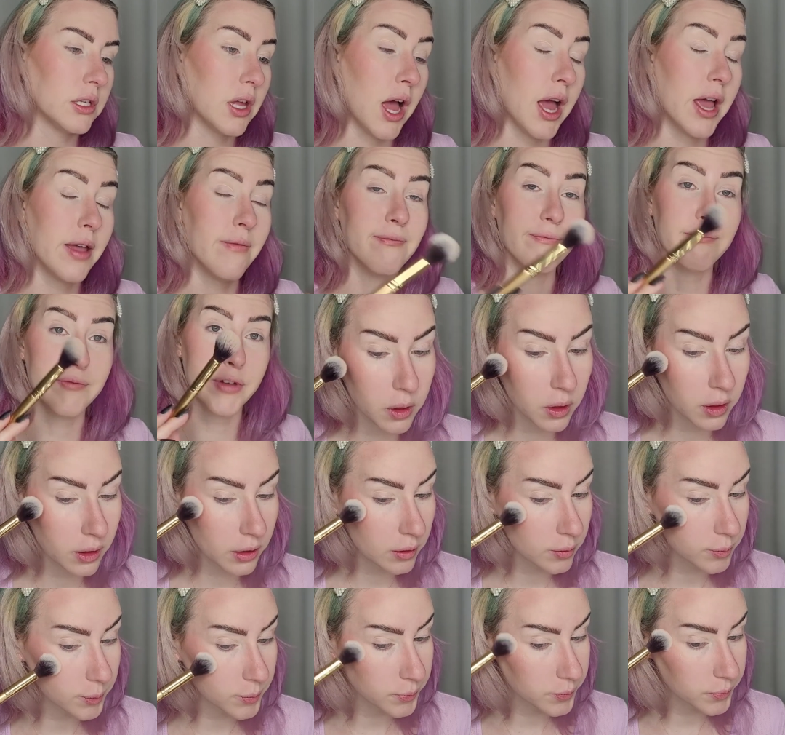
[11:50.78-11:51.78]
I'm very
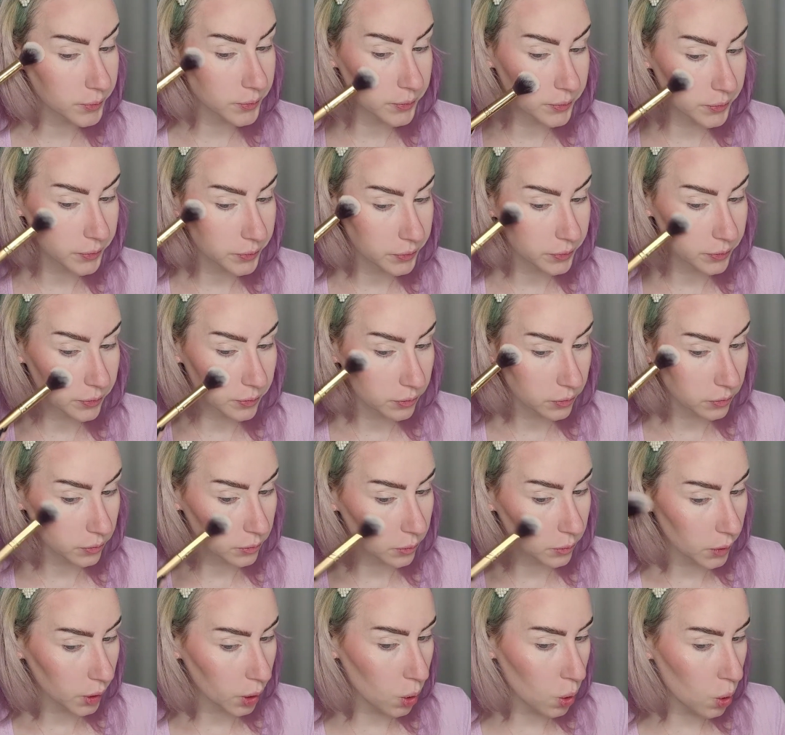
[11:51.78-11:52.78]
excited to try this
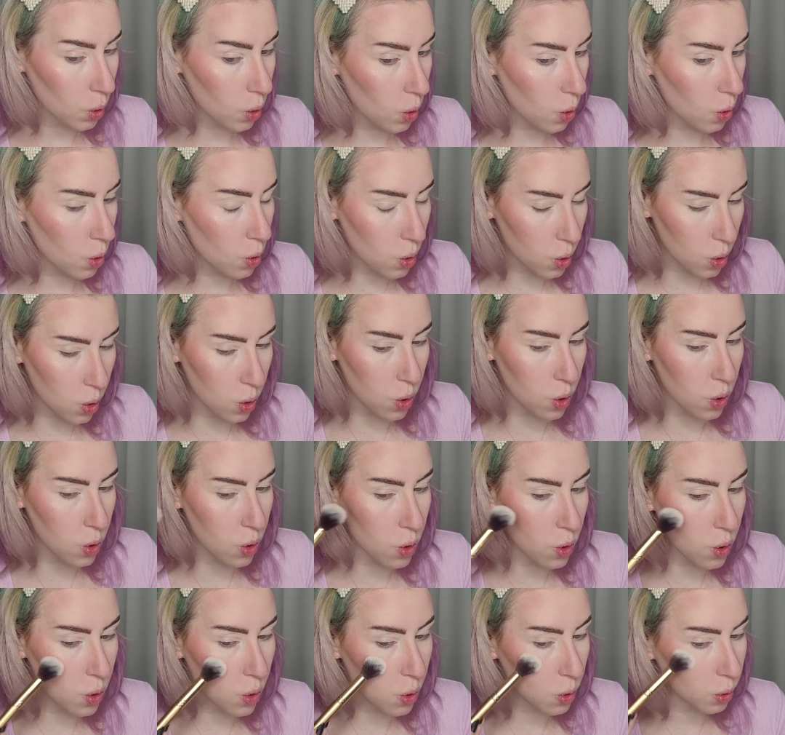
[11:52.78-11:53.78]
highlight.
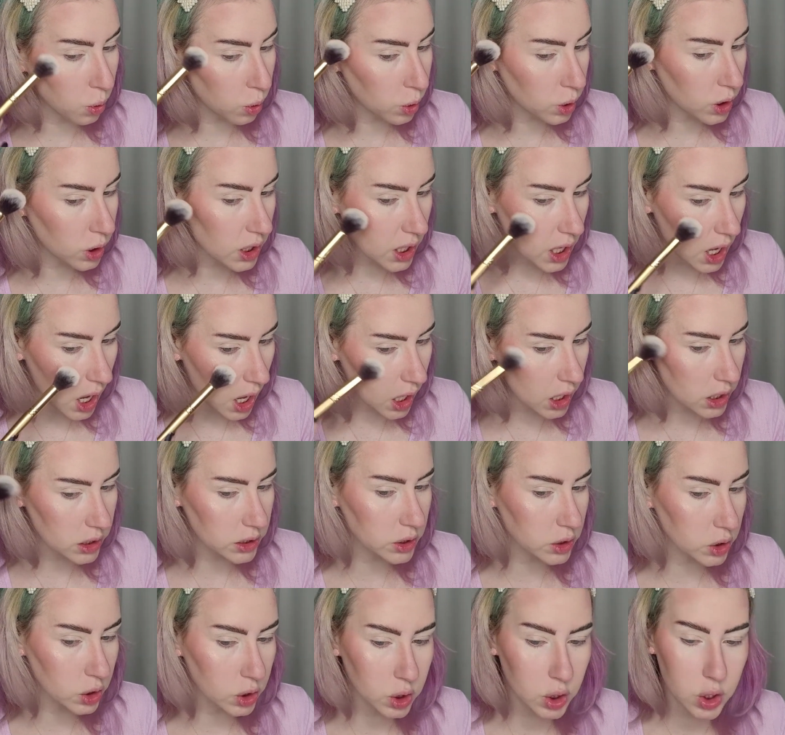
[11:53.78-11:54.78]
Ooh,
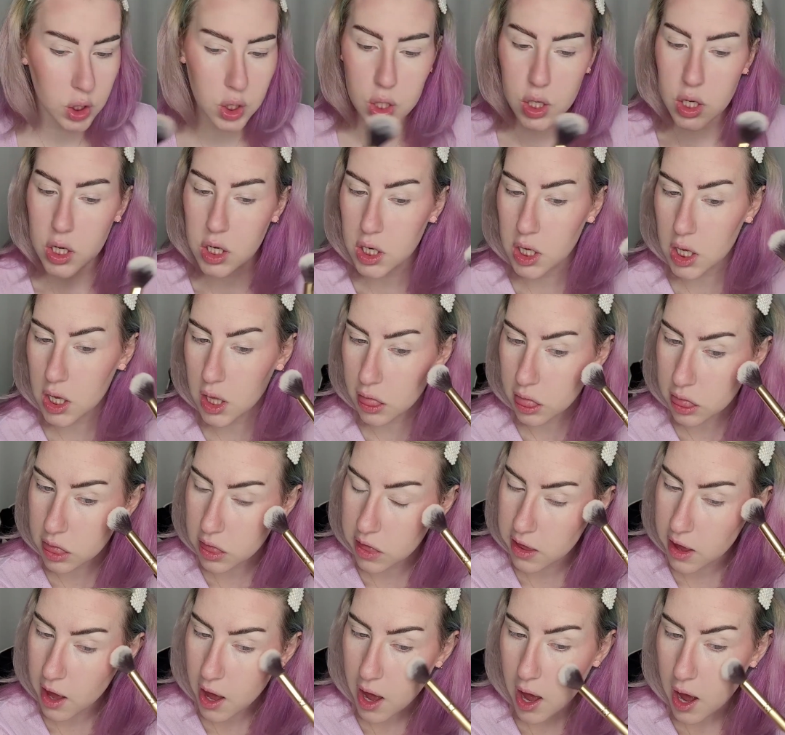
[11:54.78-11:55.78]
yes, look at
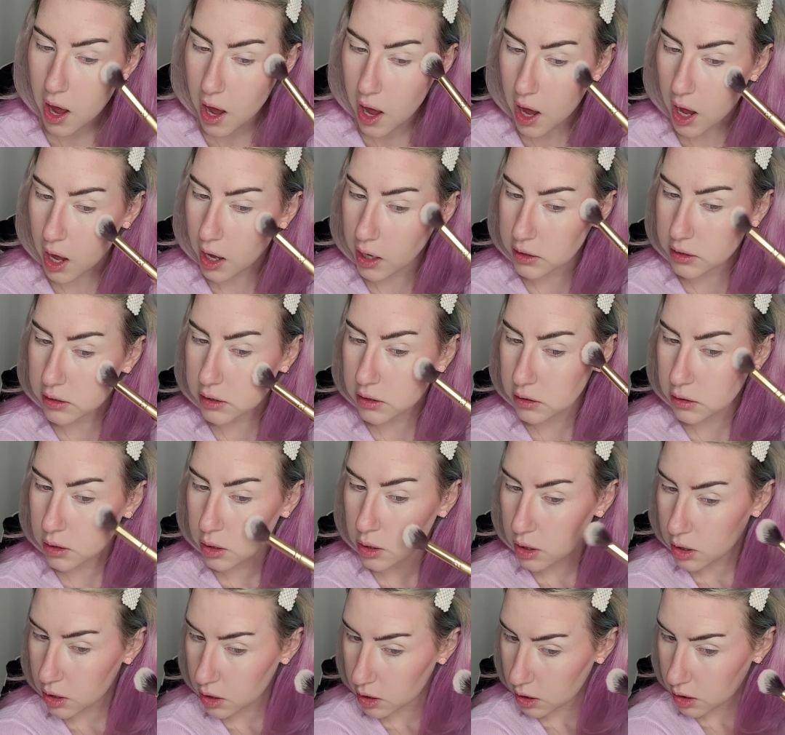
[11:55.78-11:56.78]
that.
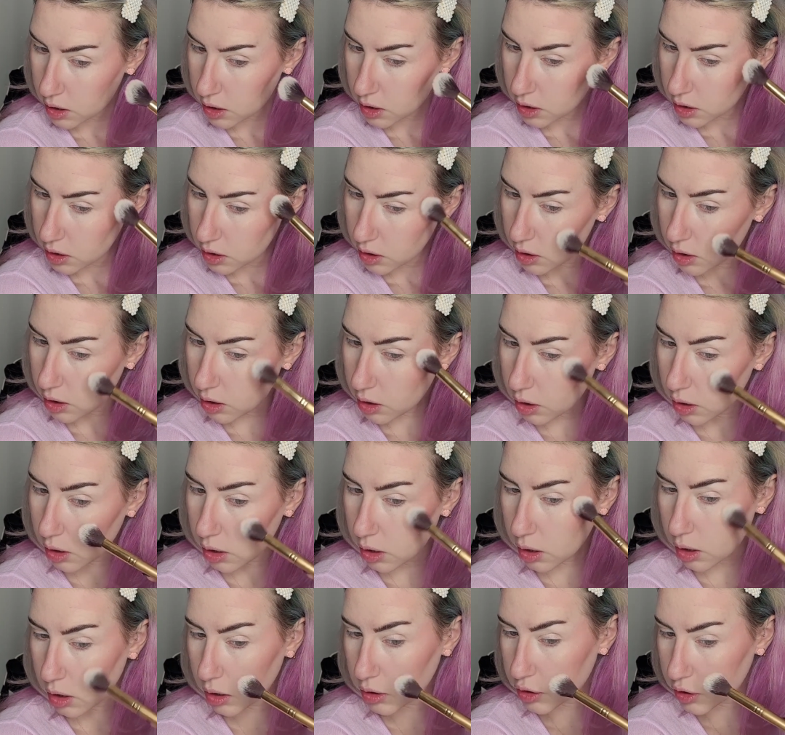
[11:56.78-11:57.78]

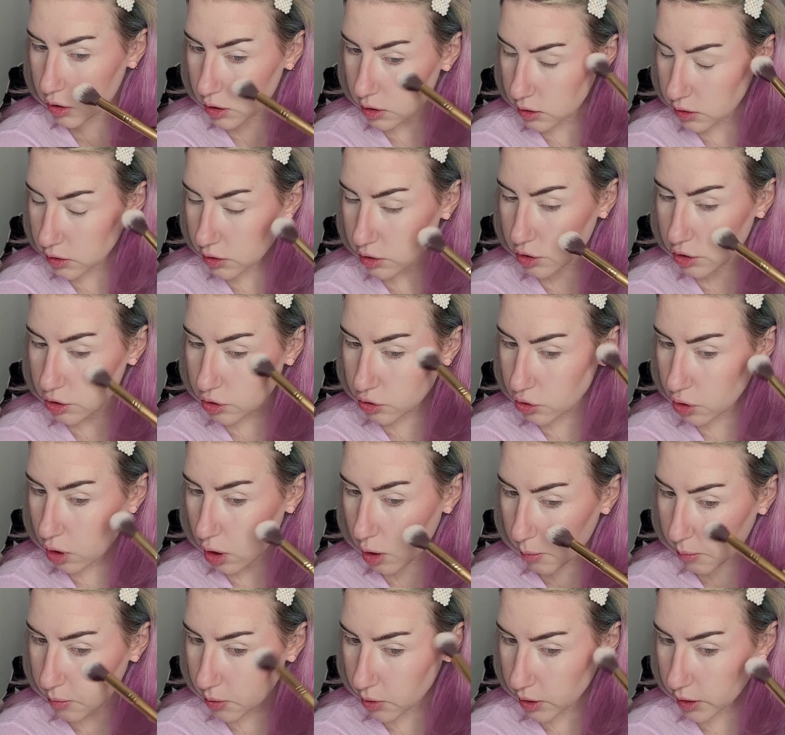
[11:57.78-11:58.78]
Oh, she's
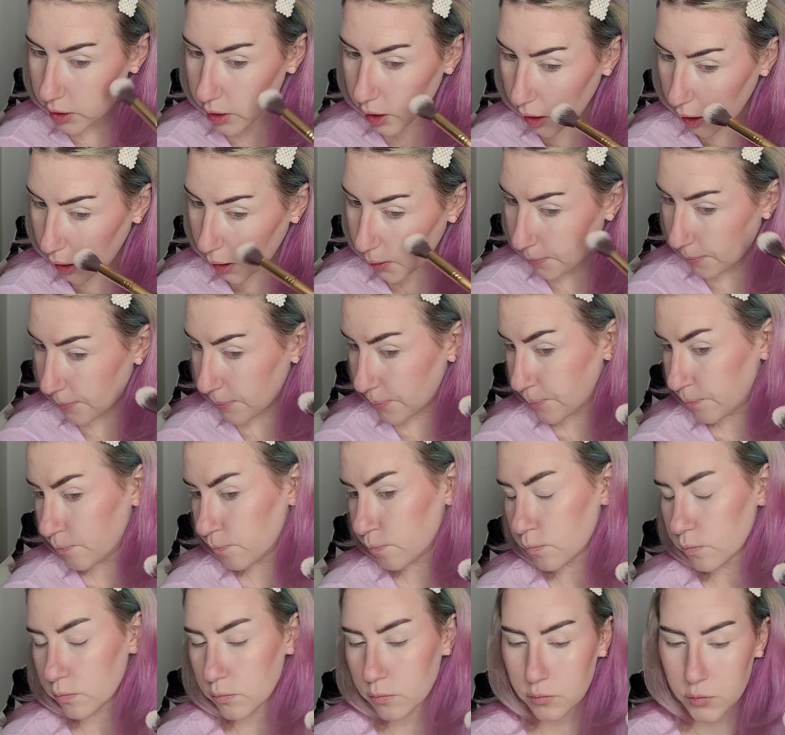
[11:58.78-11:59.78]
so pretty.
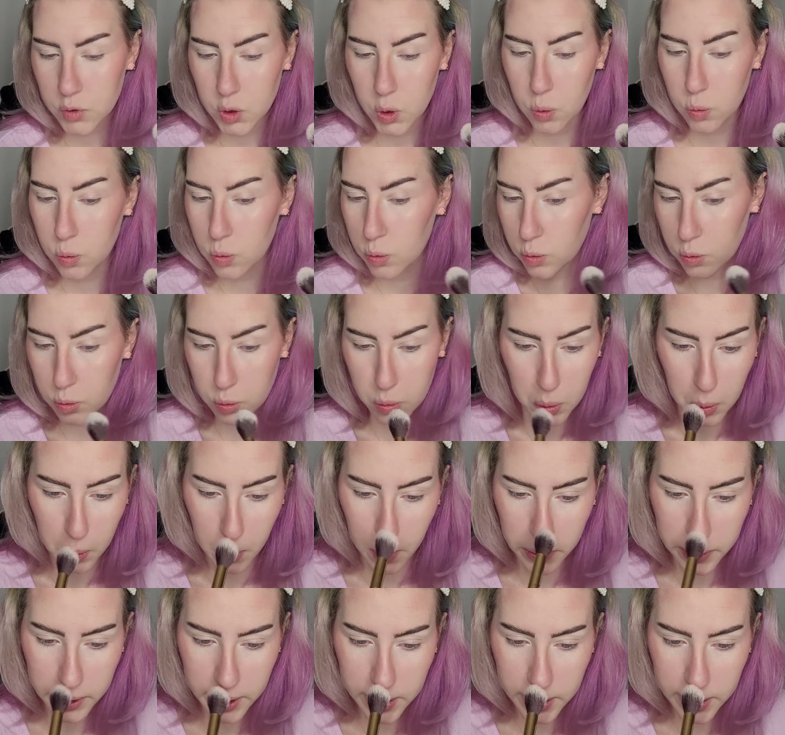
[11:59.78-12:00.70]
Ooh,